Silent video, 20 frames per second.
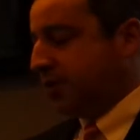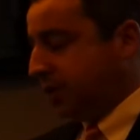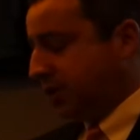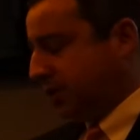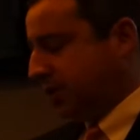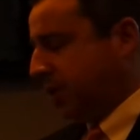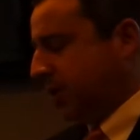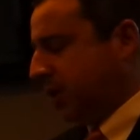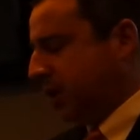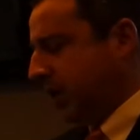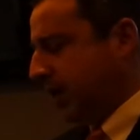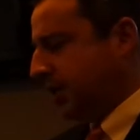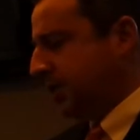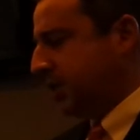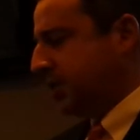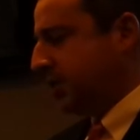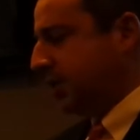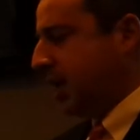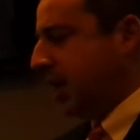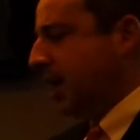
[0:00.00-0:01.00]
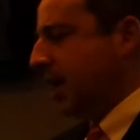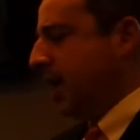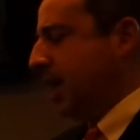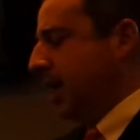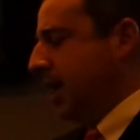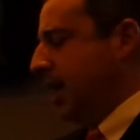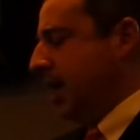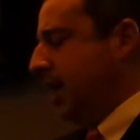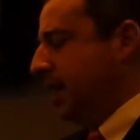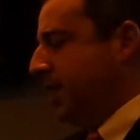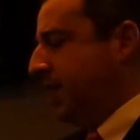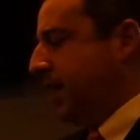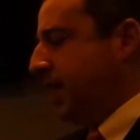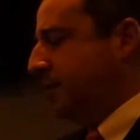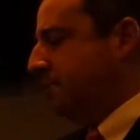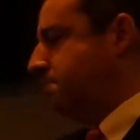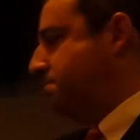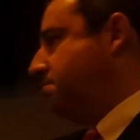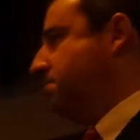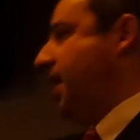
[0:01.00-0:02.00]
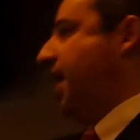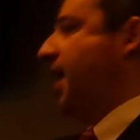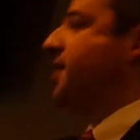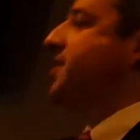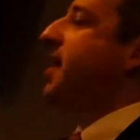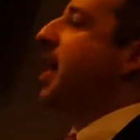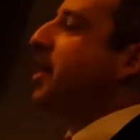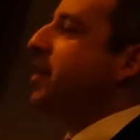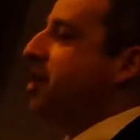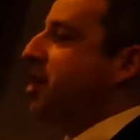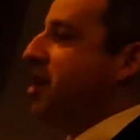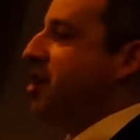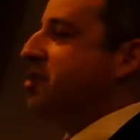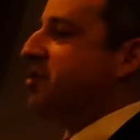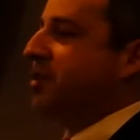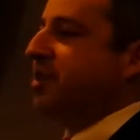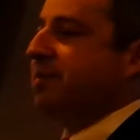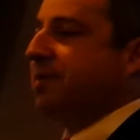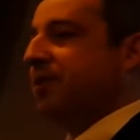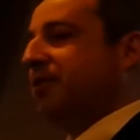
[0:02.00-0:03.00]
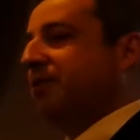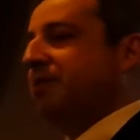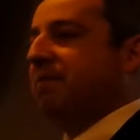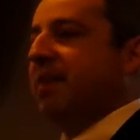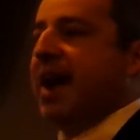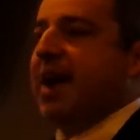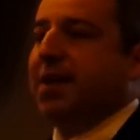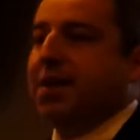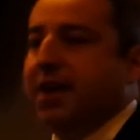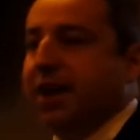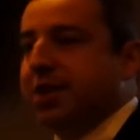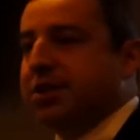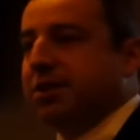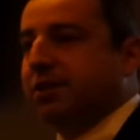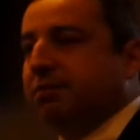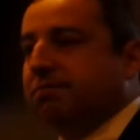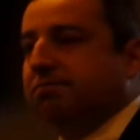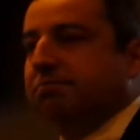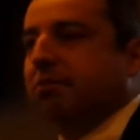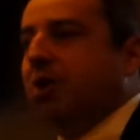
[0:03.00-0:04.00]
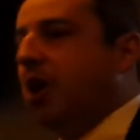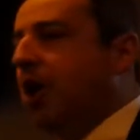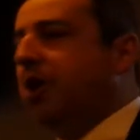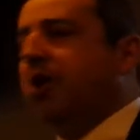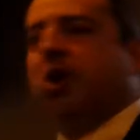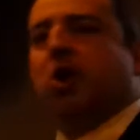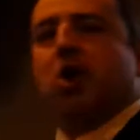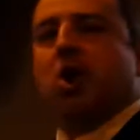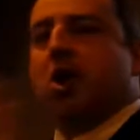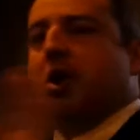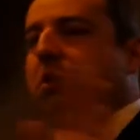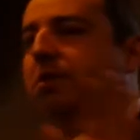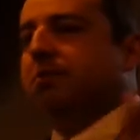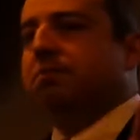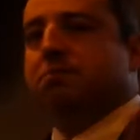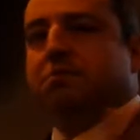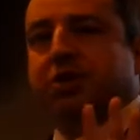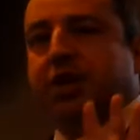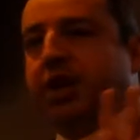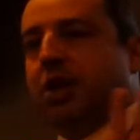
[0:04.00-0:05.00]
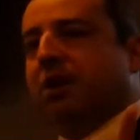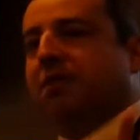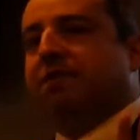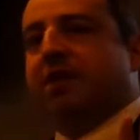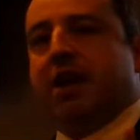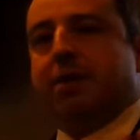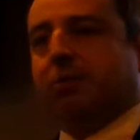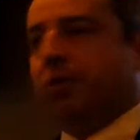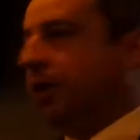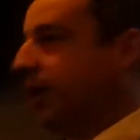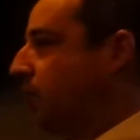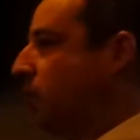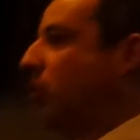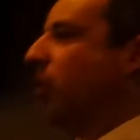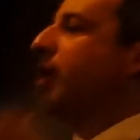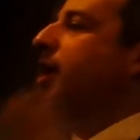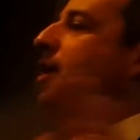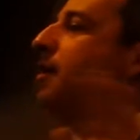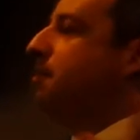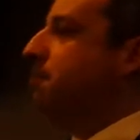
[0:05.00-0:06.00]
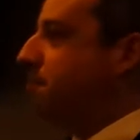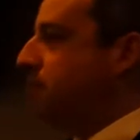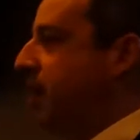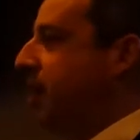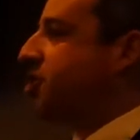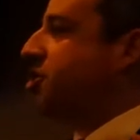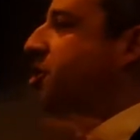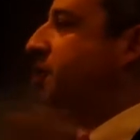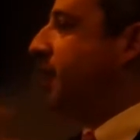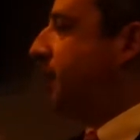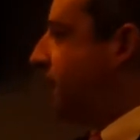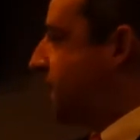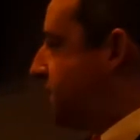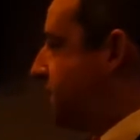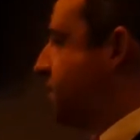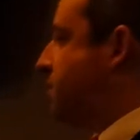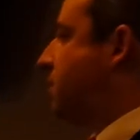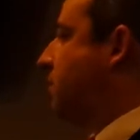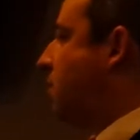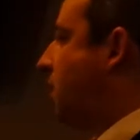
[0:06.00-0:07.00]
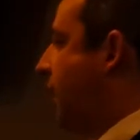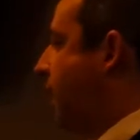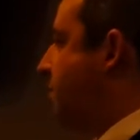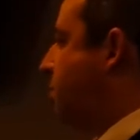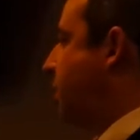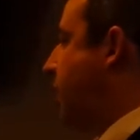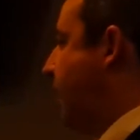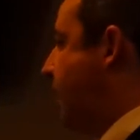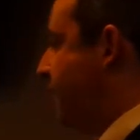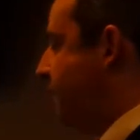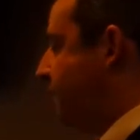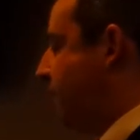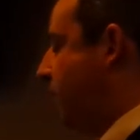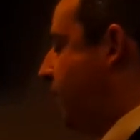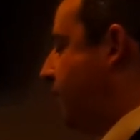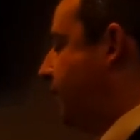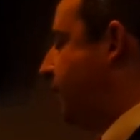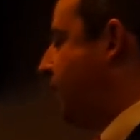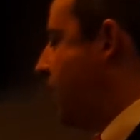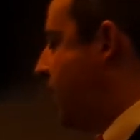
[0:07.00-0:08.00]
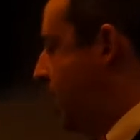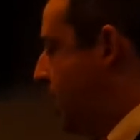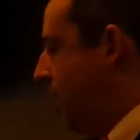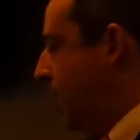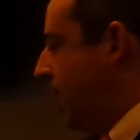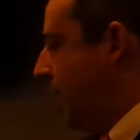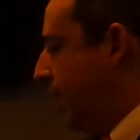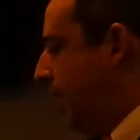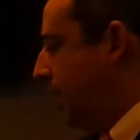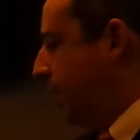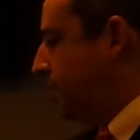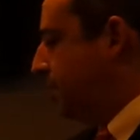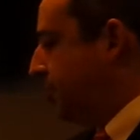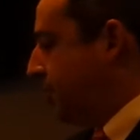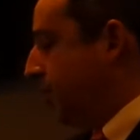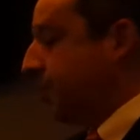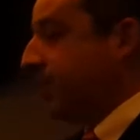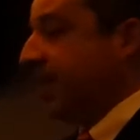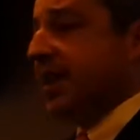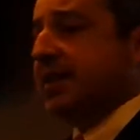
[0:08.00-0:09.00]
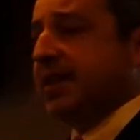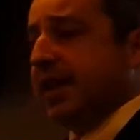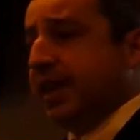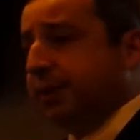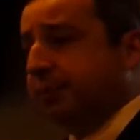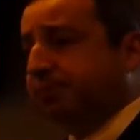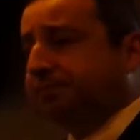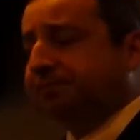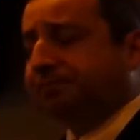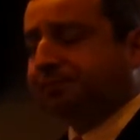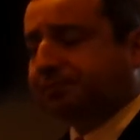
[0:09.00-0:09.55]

surgical oncologist and then head down to Houston for some validation. On our own, she and her family were like, we're going to make sure that this is the right plan for us. Um, so they did.